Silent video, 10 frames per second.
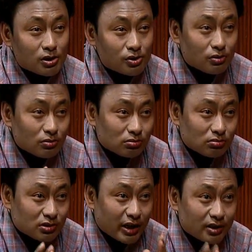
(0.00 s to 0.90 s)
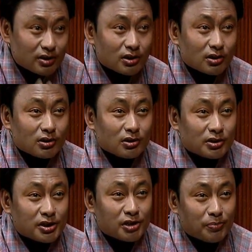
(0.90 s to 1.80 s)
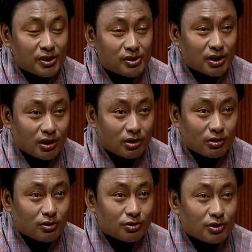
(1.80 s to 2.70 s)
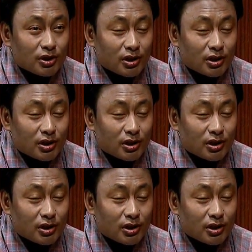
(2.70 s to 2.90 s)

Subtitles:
So that discrepancy, don't you think